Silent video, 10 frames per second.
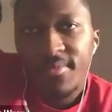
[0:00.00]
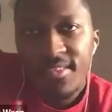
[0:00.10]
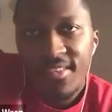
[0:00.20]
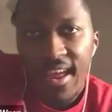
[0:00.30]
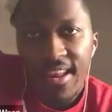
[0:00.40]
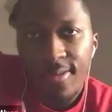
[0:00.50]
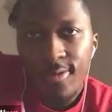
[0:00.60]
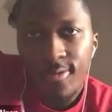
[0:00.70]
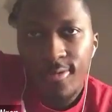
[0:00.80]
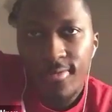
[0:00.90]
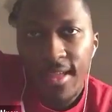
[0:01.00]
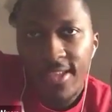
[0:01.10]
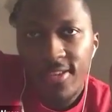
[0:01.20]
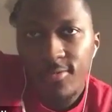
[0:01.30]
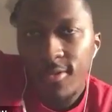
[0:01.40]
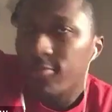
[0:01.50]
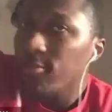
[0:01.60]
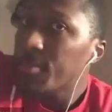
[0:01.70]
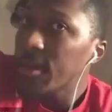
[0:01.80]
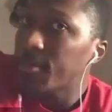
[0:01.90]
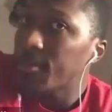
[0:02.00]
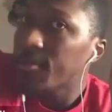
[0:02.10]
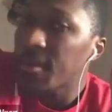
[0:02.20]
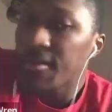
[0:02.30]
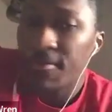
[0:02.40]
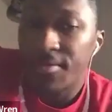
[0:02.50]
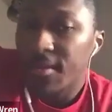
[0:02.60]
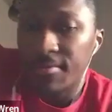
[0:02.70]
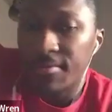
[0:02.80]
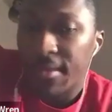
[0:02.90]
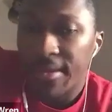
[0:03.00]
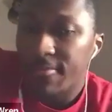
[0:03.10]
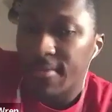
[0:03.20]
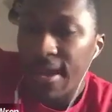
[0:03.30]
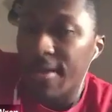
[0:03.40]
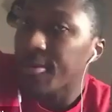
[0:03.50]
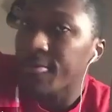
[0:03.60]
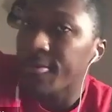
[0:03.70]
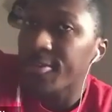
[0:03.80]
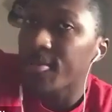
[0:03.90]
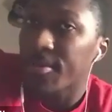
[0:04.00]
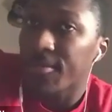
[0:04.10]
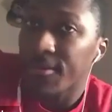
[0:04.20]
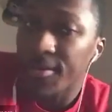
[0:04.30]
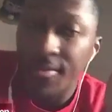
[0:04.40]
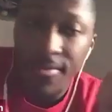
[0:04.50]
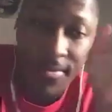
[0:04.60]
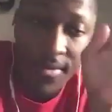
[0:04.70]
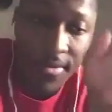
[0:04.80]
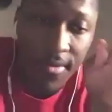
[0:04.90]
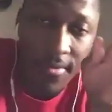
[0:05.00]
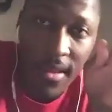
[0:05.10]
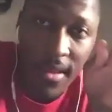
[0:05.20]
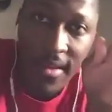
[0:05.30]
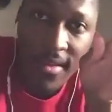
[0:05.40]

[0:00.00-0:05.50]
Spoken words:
it's kind of cool, like just working with people and everything. Like, I don't know what you prefer to do, like